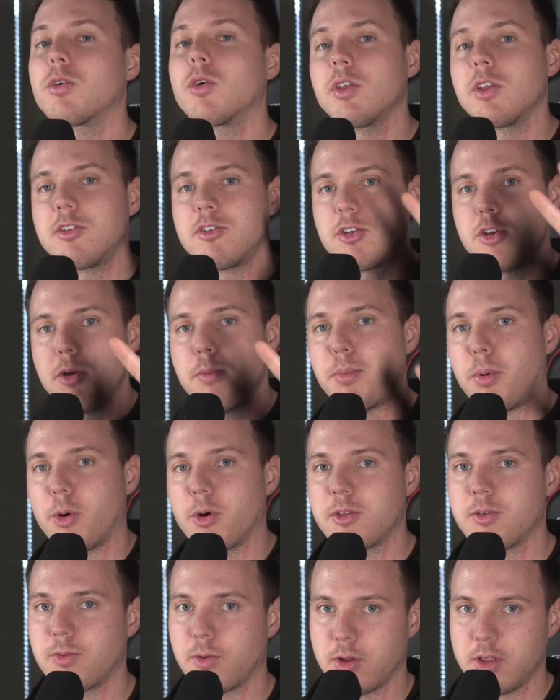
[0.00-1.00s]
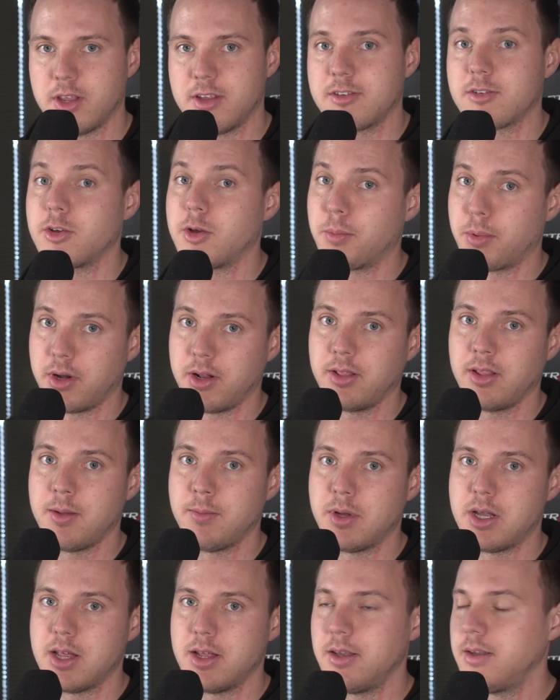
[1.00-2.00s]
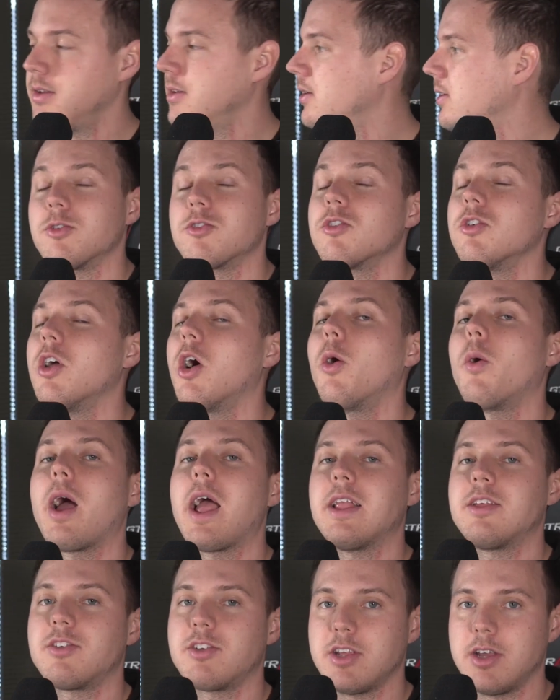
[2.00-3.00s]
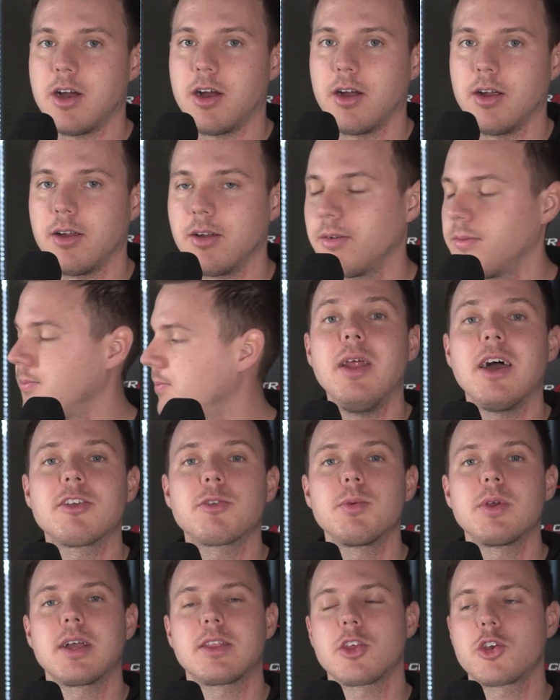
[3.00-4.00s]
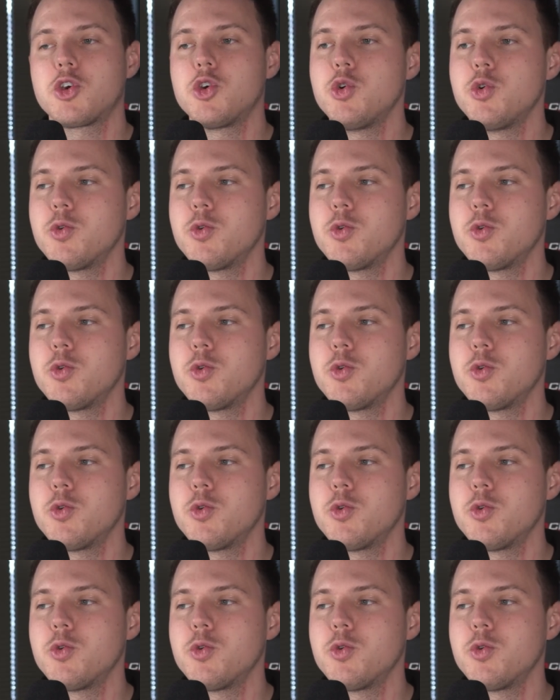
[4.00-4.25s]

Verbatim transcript: There's only two ports for this, so you're pretty limited, and there's no H D R. Up next, we got the